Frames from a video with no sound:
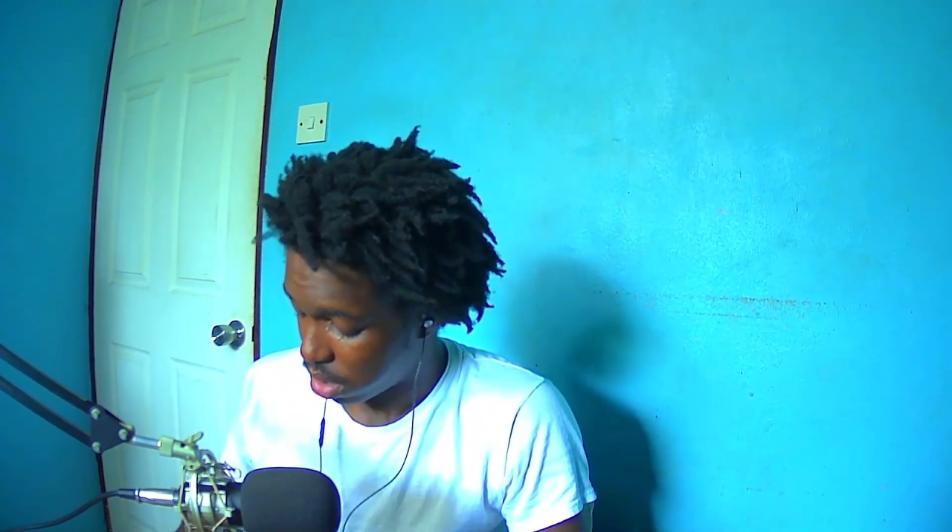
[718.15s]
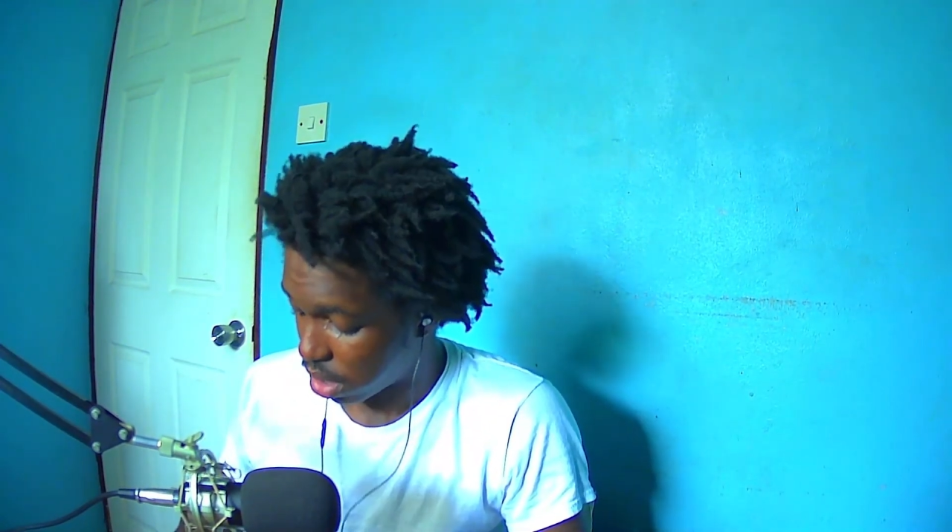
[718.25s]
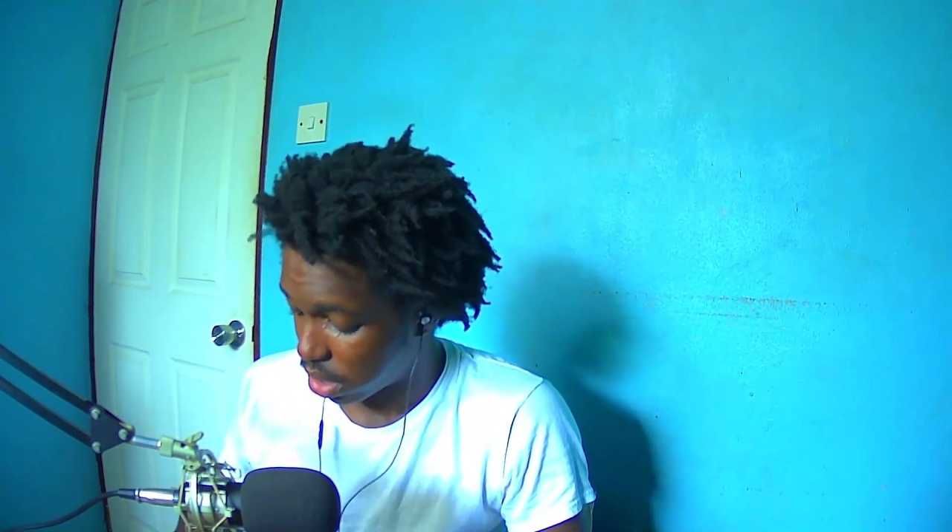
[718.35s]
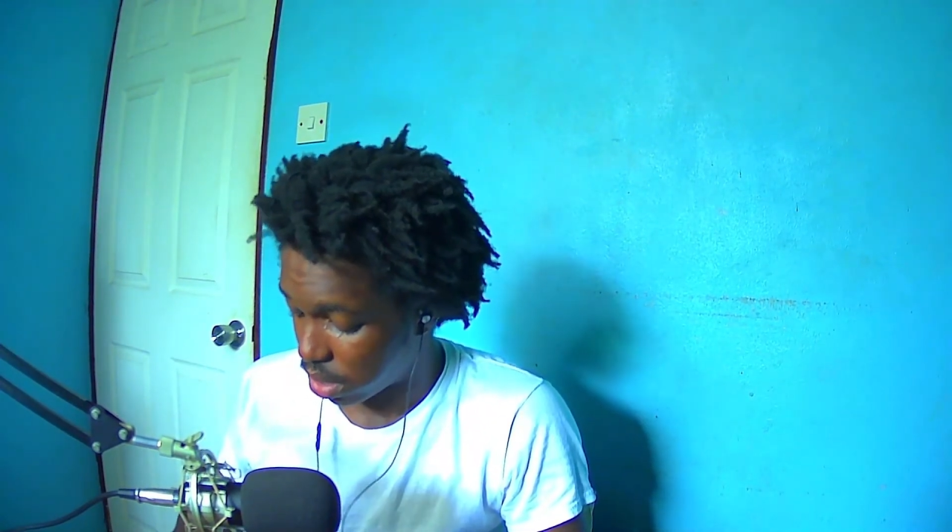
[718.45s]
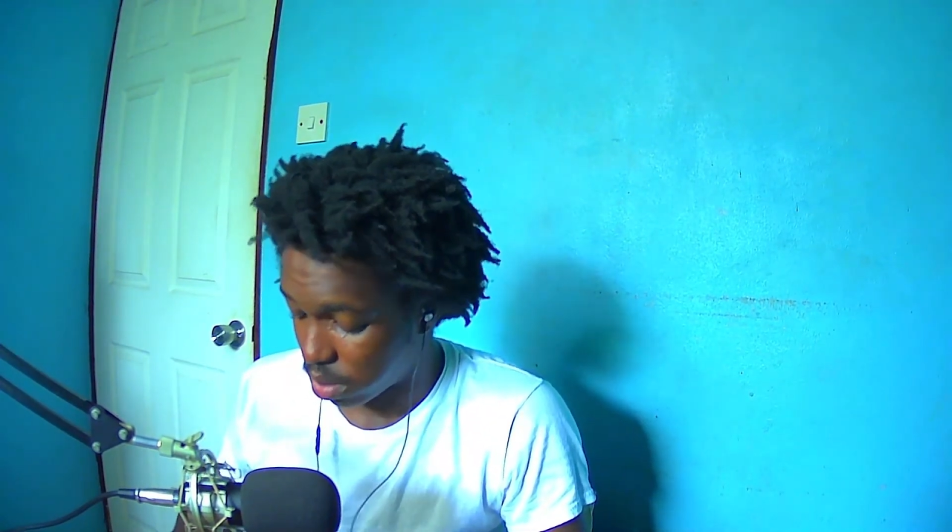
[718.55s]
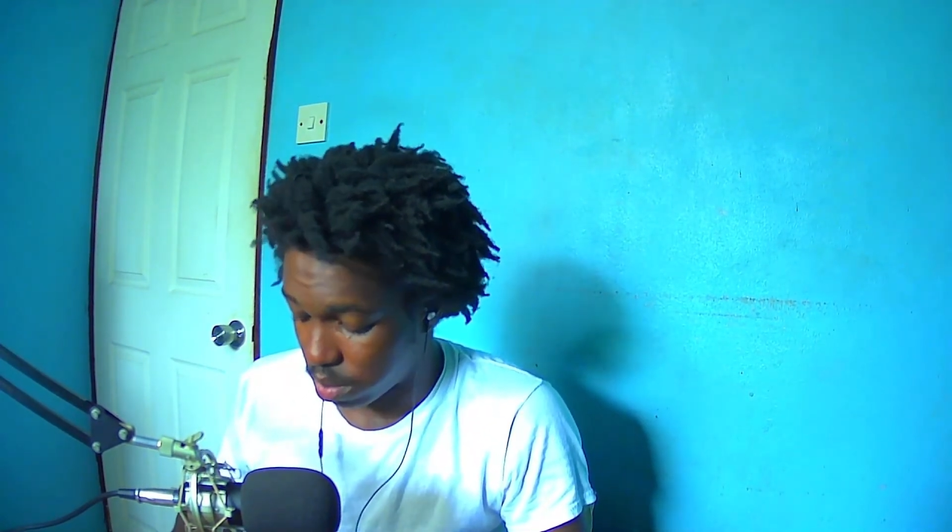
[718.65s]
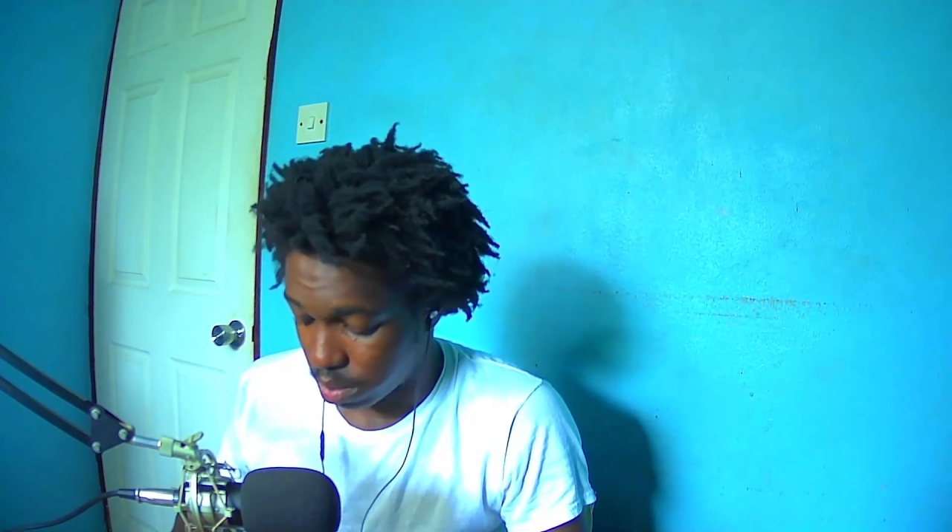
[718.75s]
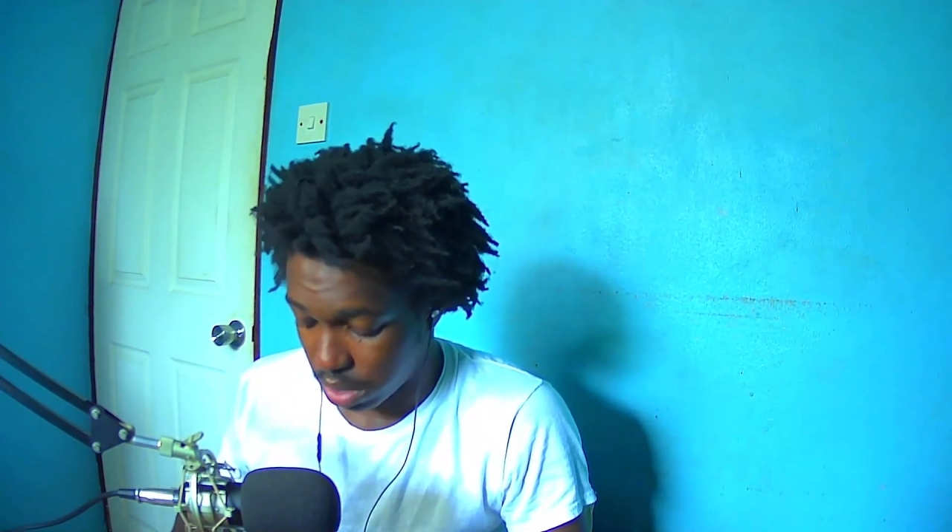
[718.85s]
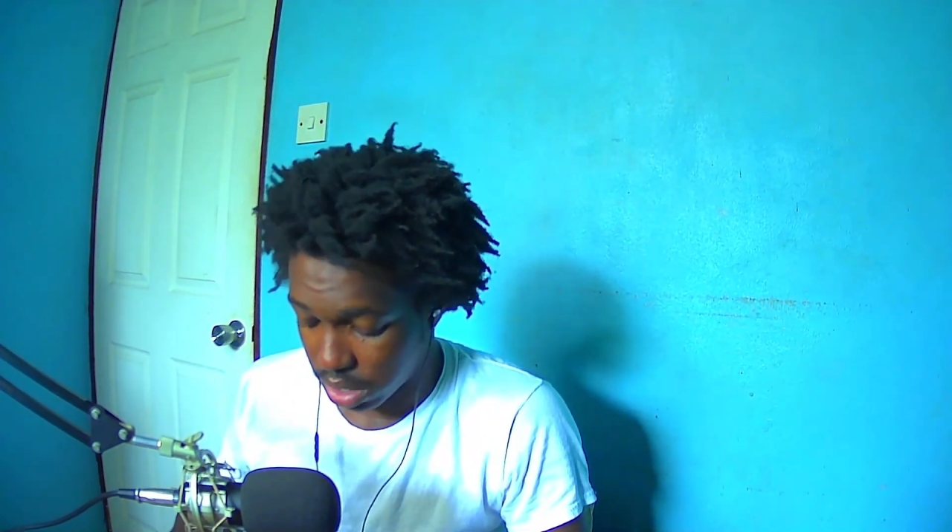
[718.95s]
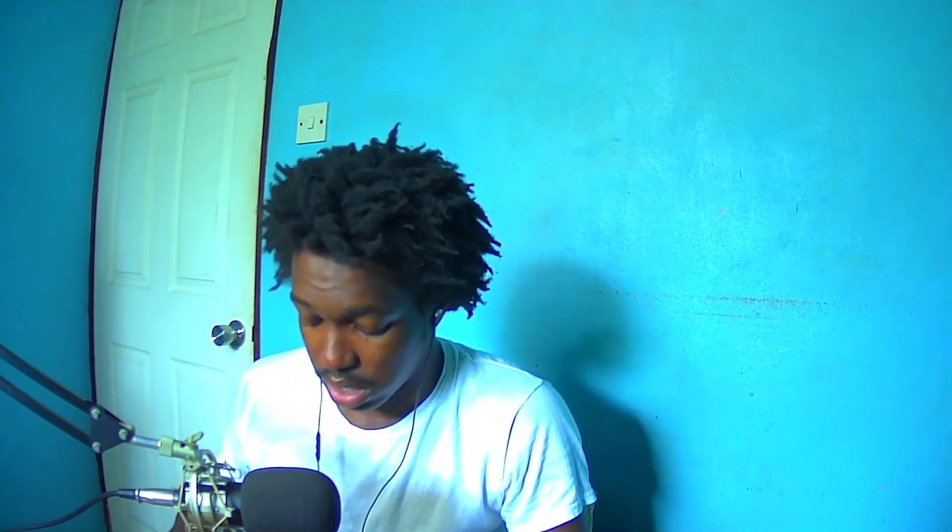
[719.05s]
that's
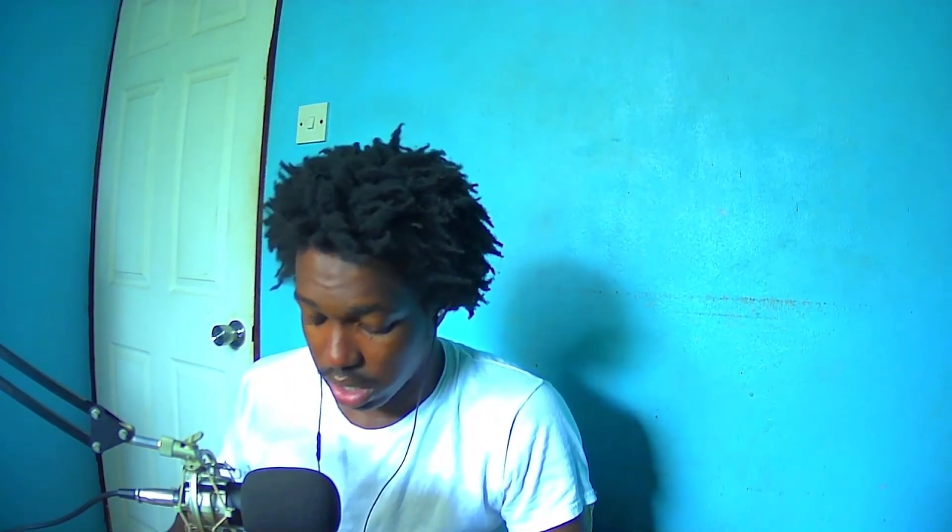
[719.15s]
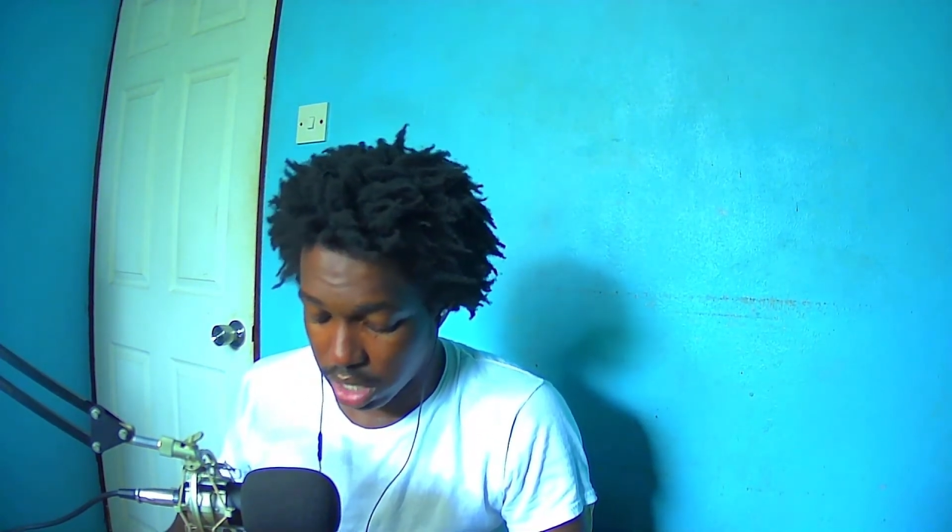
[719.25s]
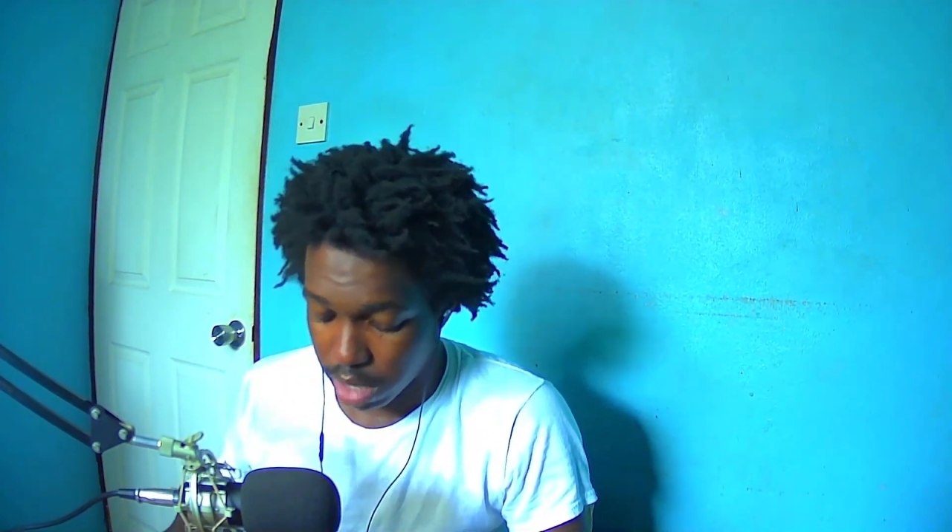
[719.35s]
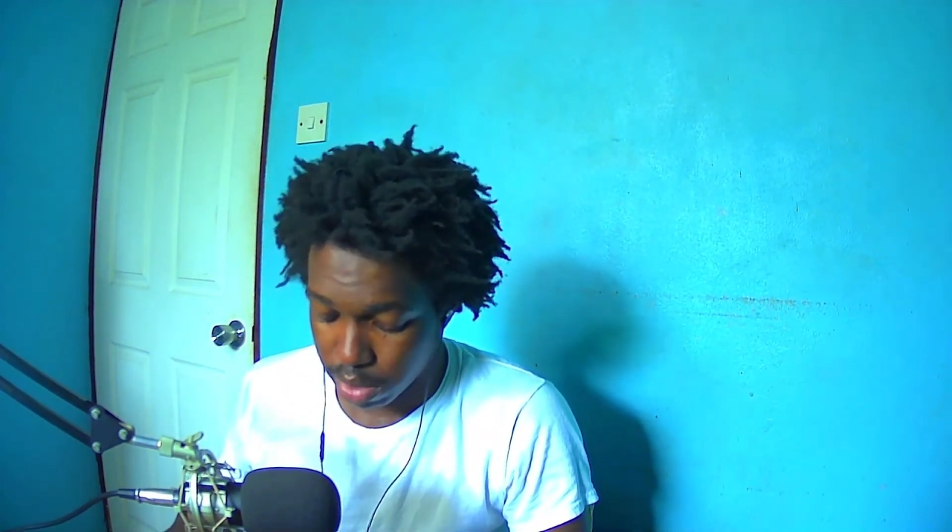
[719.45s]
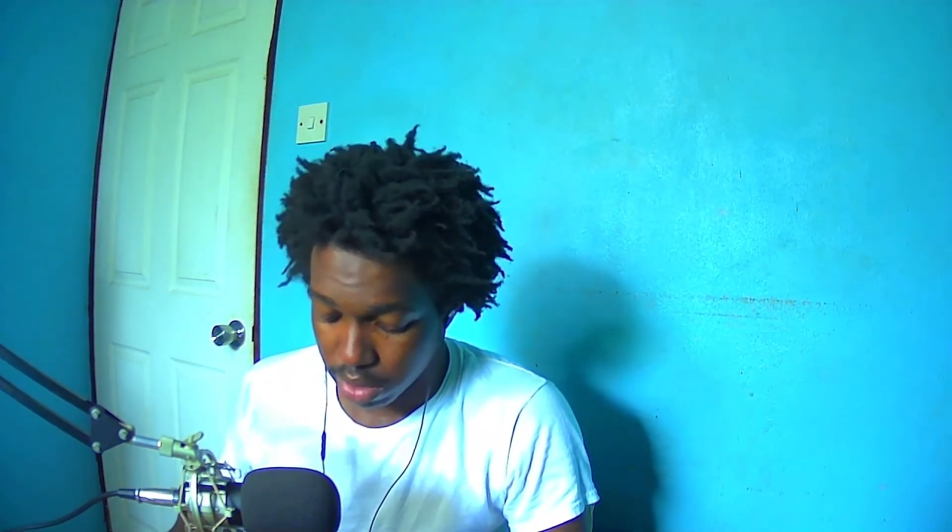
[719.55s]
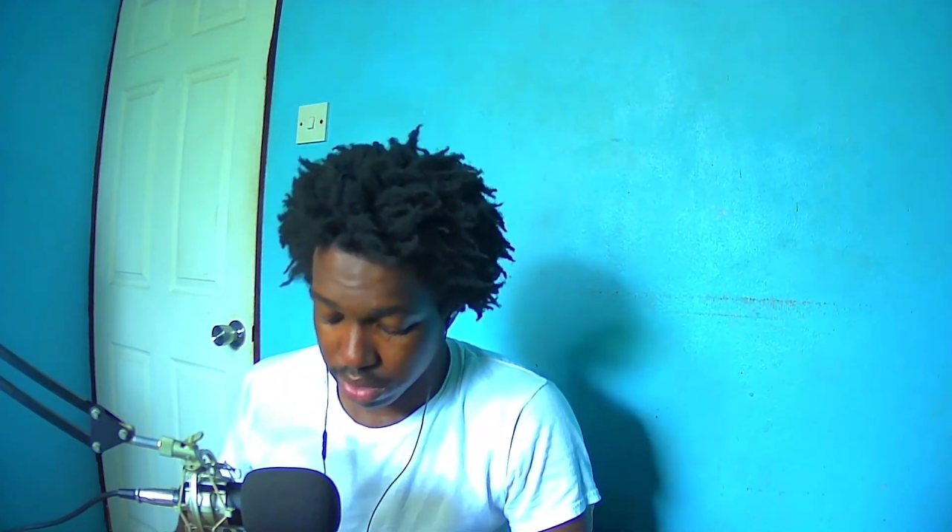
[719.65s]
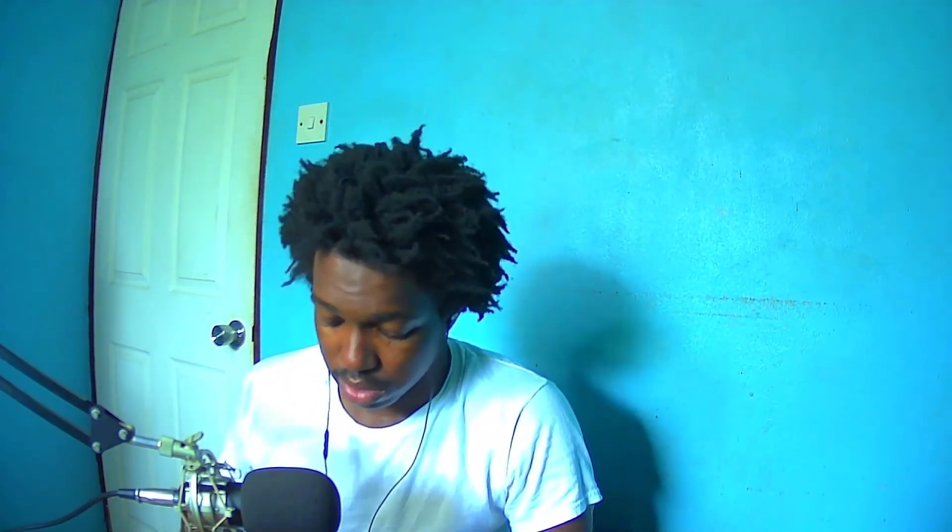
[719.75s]
basically a cop-out,